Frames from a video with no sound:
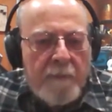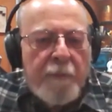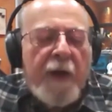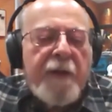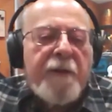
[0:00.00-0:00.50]

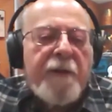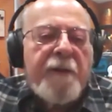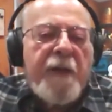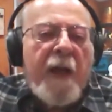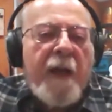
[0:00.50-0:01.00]
press
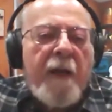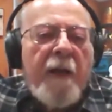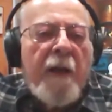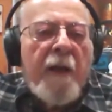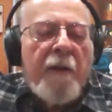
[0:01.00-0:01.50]
say,
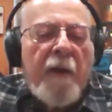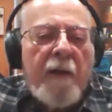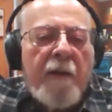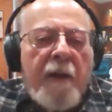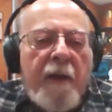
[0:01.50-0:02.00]

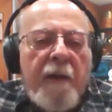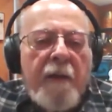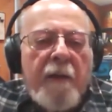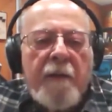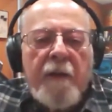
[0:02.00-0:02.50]

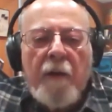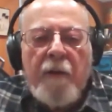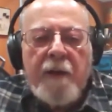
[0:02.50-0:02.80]
there